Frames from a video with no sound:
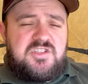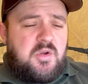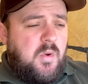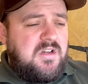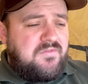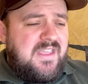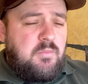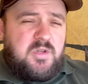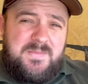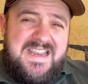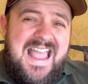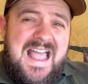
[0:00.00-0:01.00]
So one of them
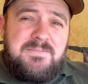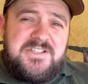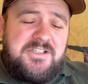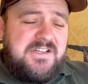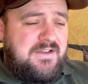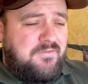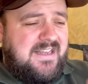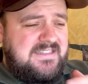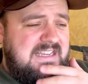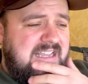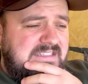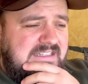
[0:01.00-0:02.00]
would be absolutely
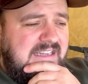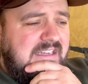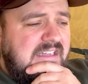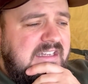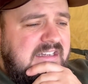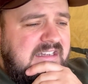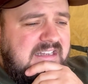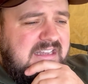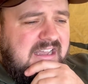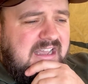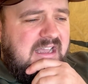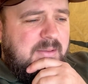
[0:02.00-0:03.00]
fantastic.
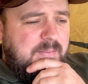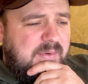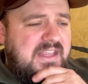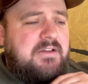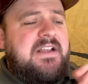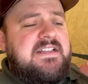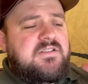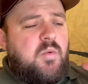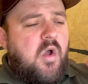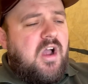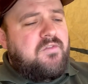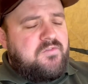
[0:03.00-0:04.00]
But there is
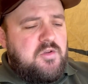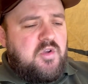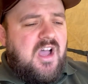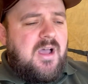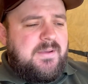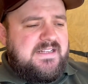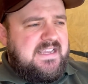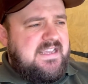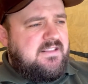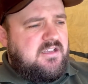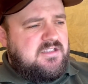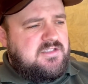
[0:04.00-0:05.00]
quite a few carp in
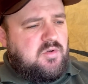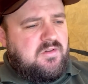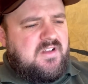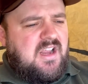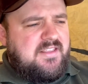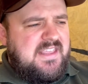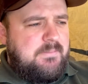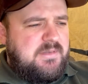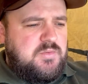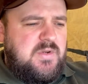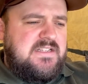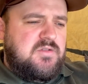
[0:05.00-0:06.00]
here that are sort of like, I think
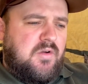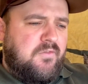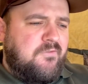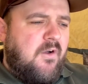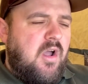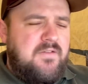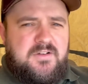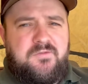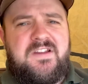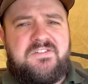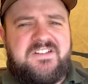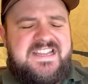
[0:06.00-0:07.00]
between sort of 5 and
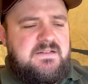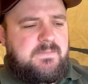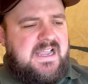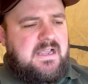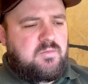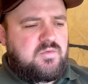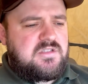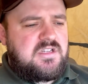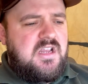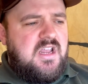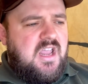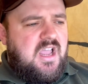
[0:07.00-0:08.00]
15 pounds.
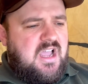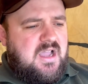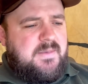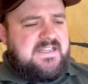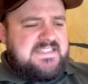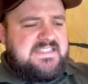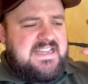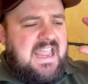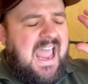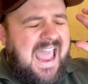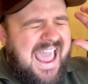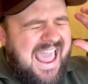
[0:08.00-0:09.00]
And it's
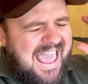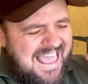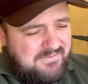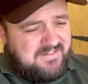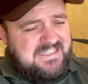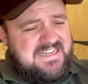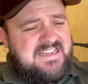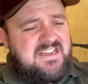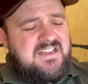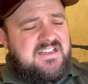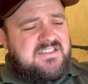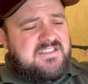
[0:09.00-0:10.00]
heavily
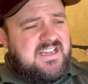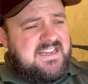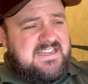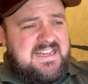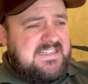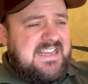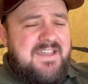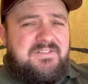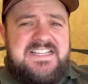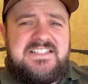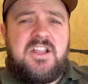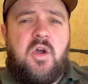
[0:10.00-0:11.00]

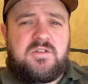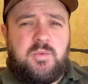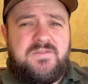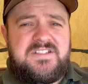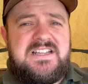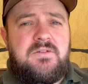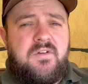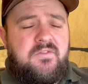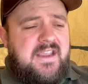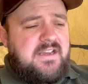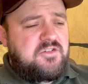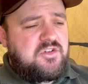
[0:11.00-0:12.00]
stocked with
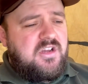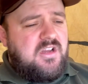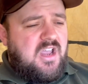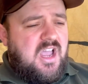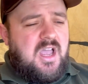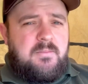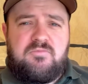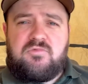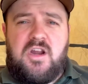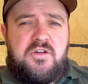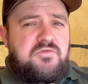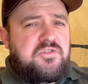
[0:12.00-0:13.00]
silverfish,
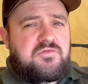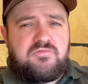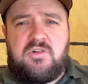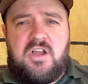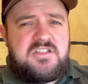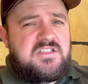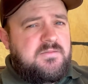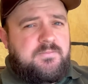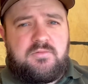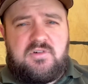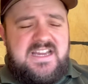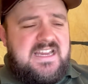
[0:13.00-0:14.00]
roach, rudd,
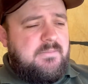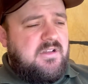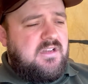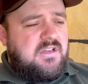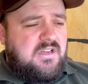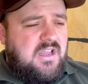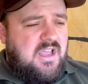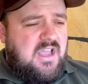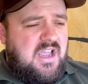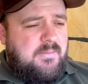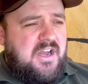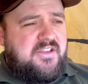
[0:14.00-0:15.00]
bream.
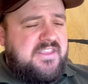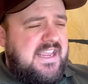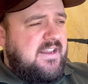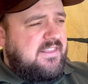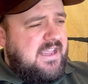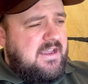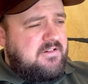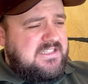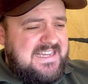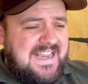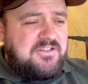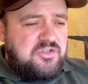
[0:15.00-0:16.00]
I think there are
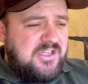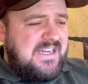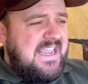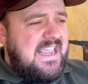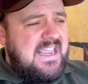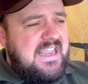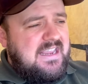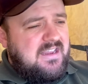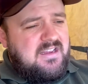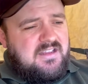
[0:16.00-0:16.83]
tension here.